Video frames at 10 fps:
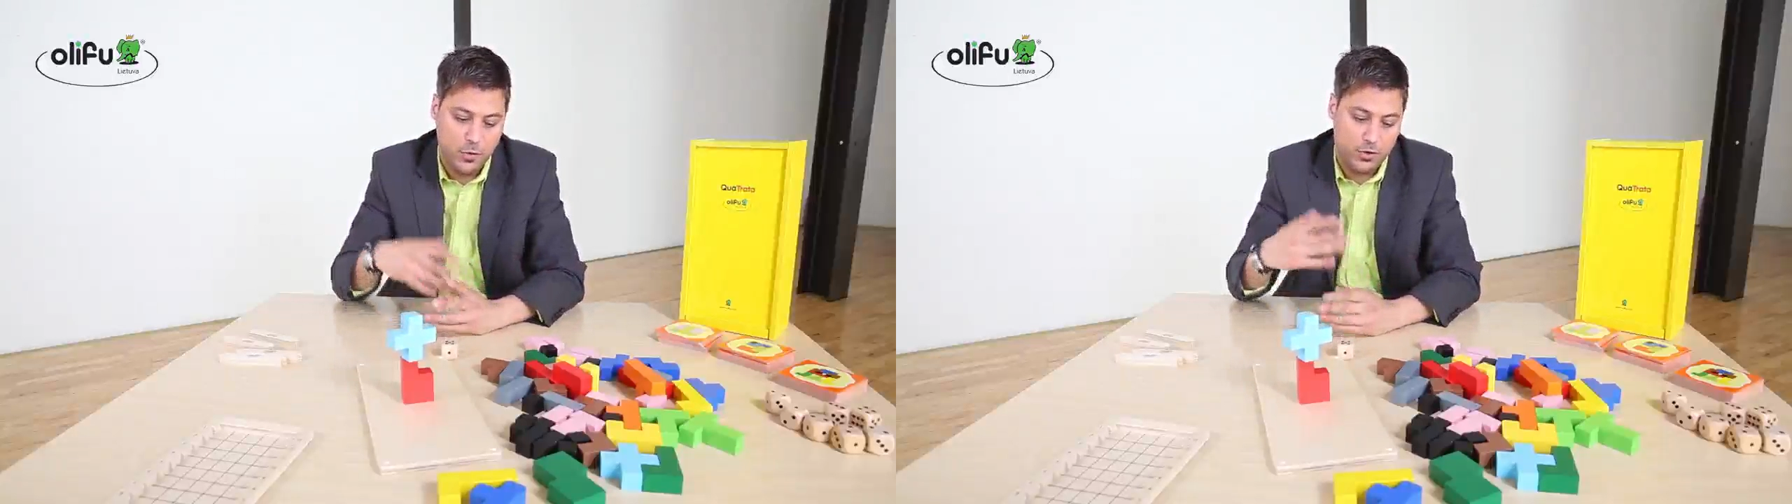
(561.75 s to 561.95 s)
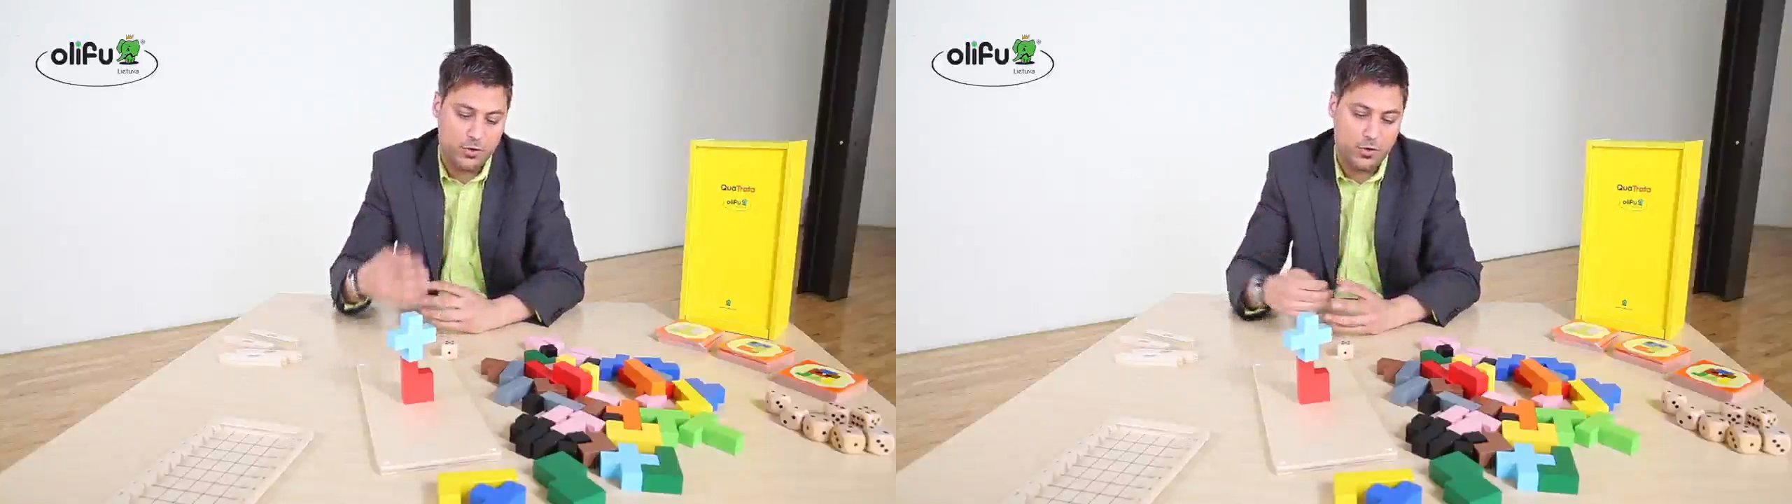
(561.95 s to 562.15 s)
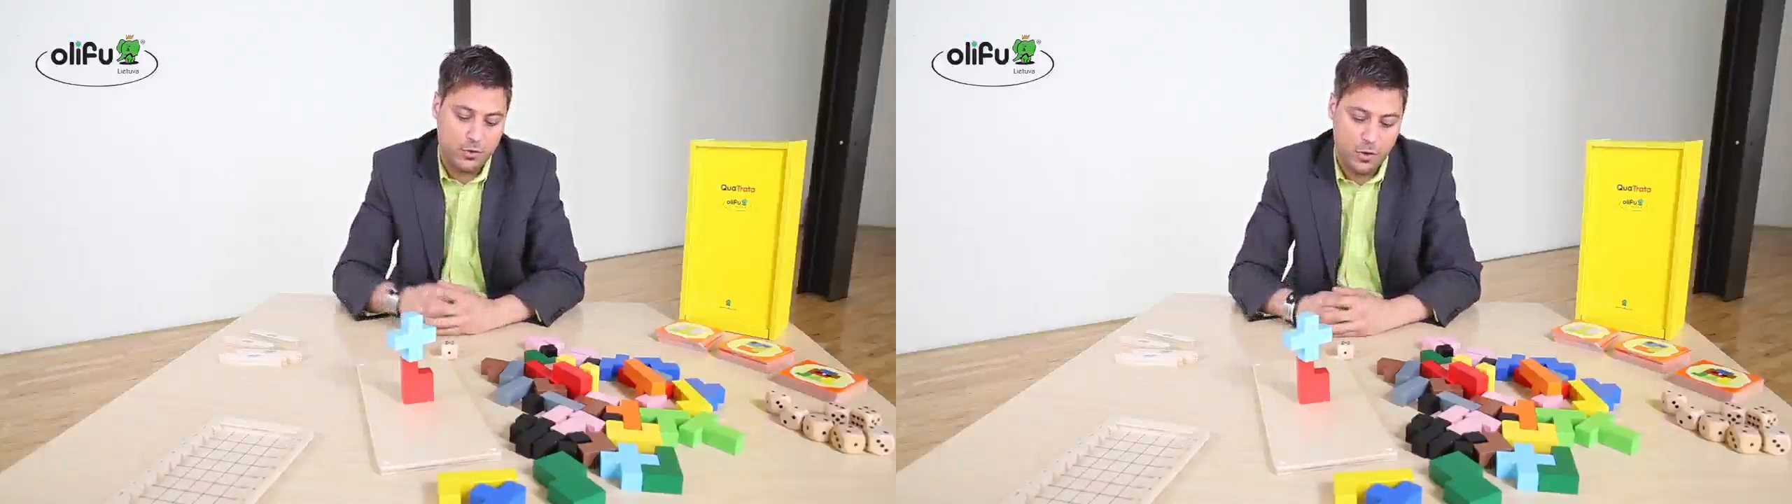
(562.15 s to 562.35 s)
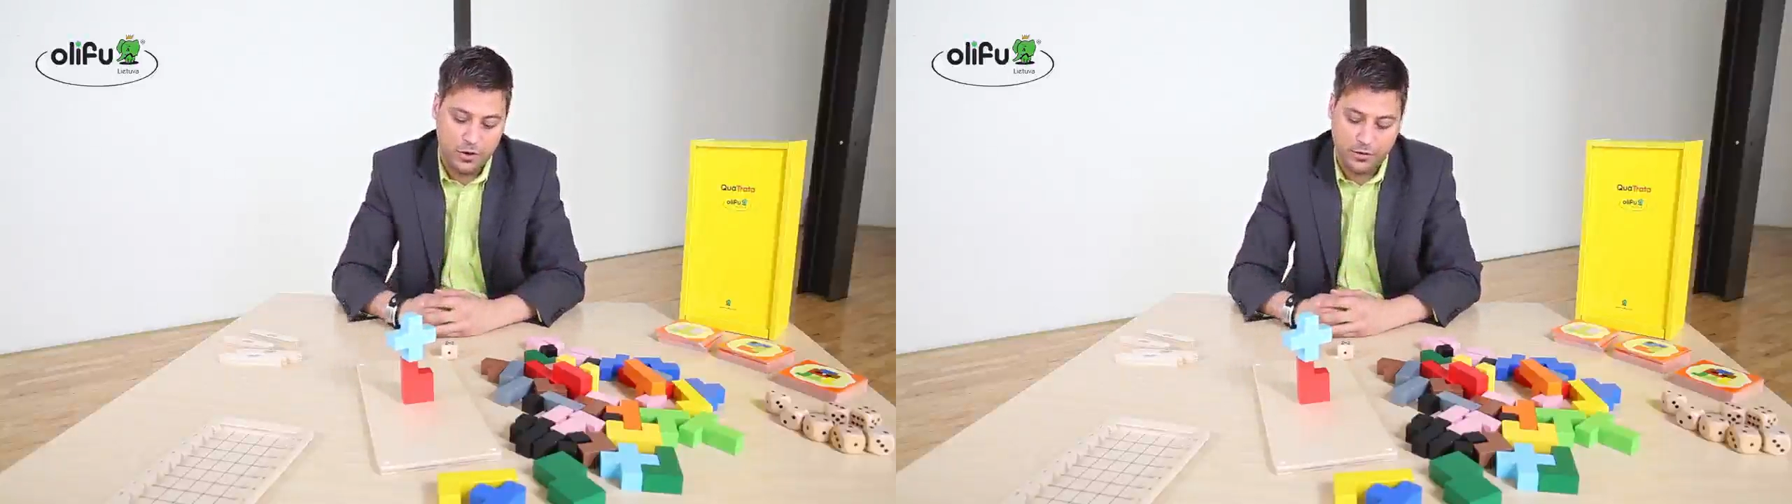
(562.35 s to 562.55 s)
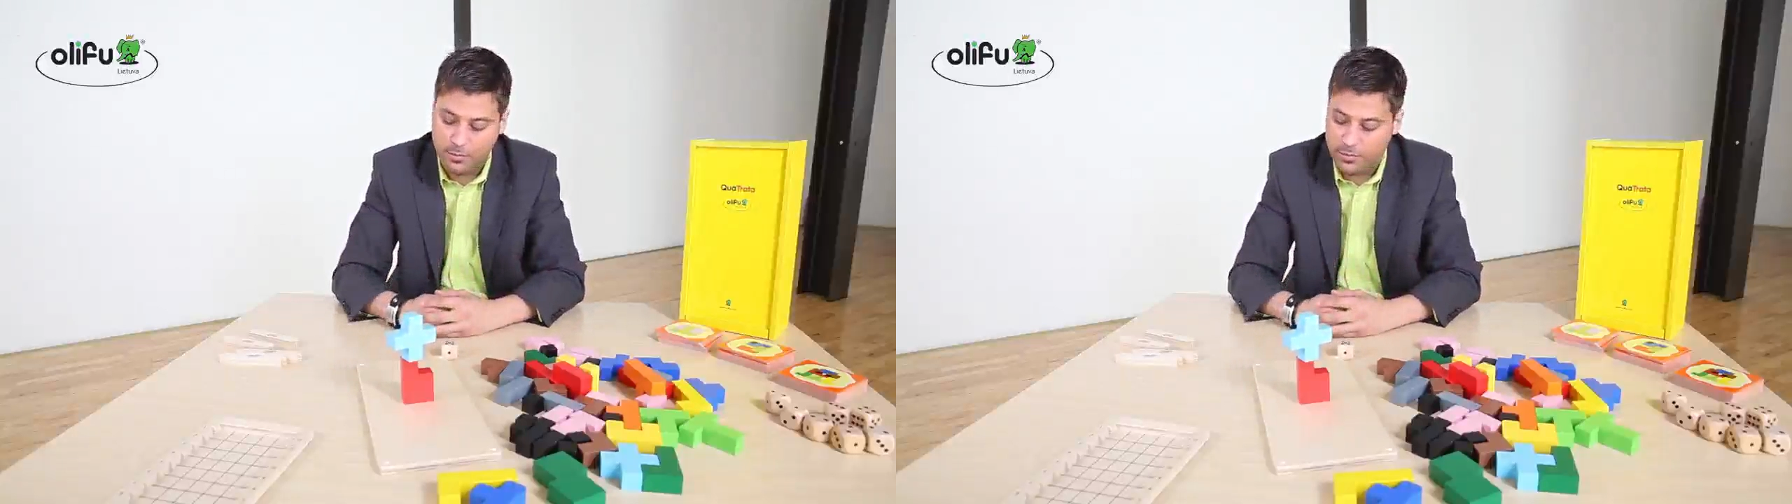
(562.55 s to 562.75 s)
what you're
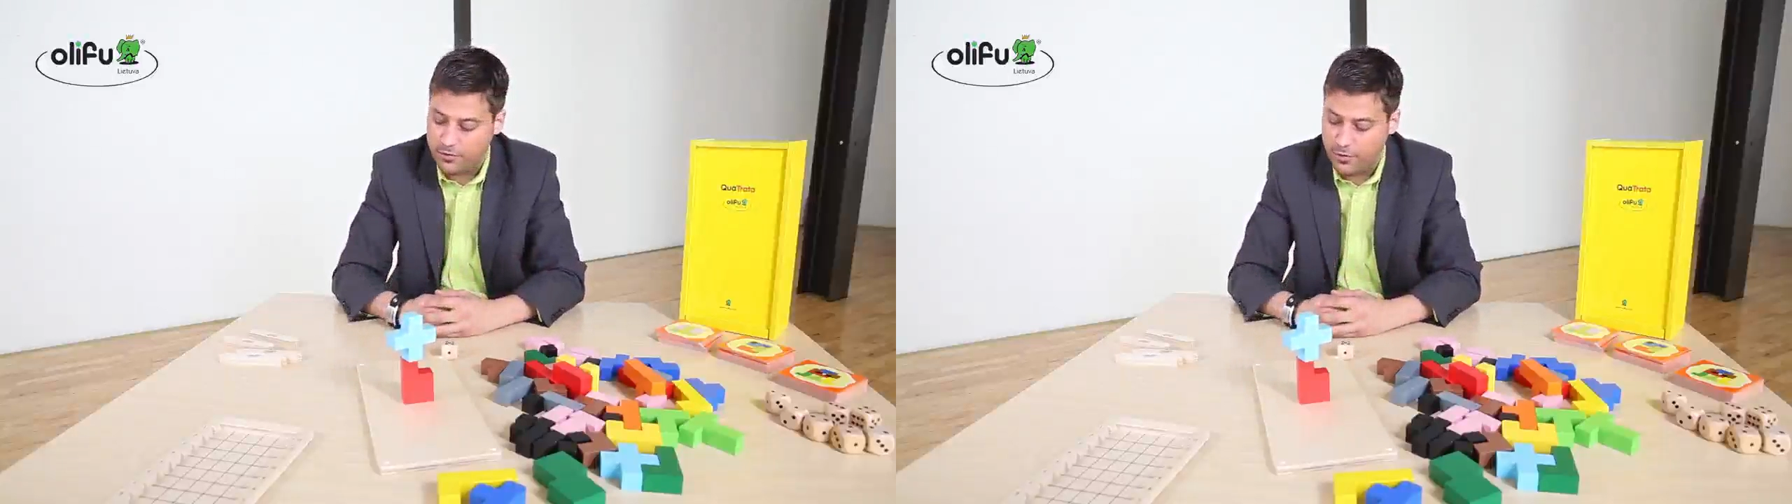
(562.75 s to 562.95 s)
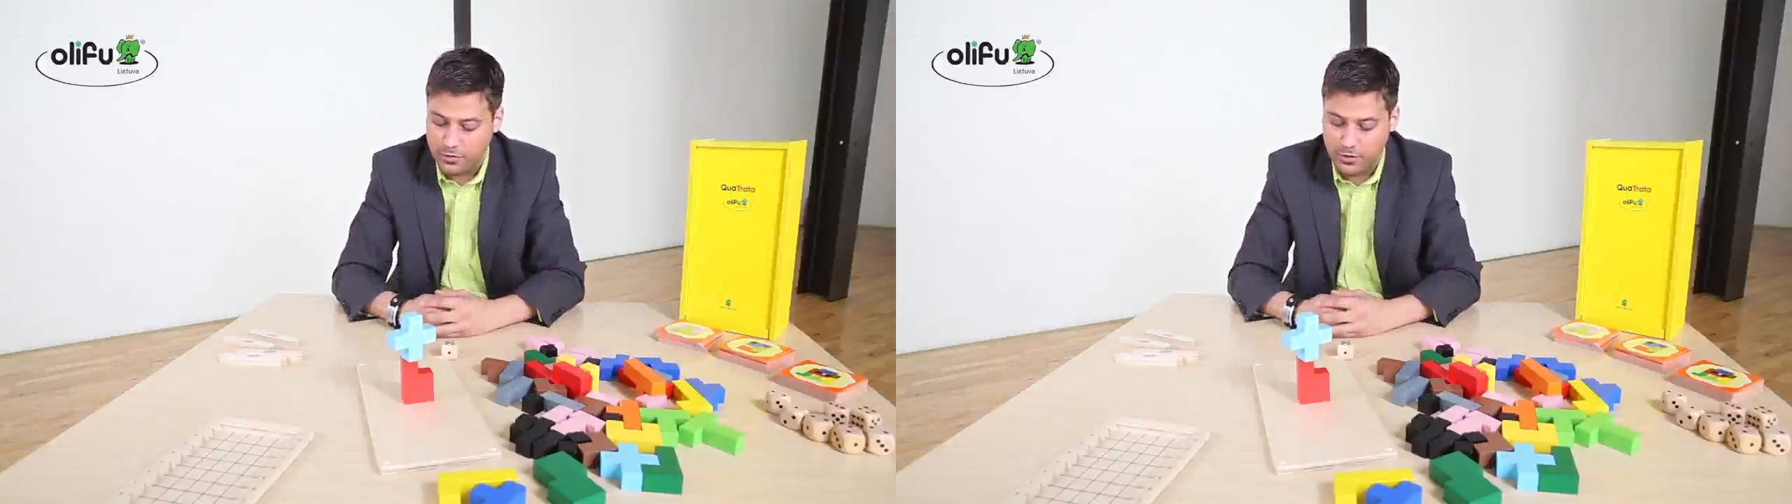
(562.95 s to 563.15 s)
talking before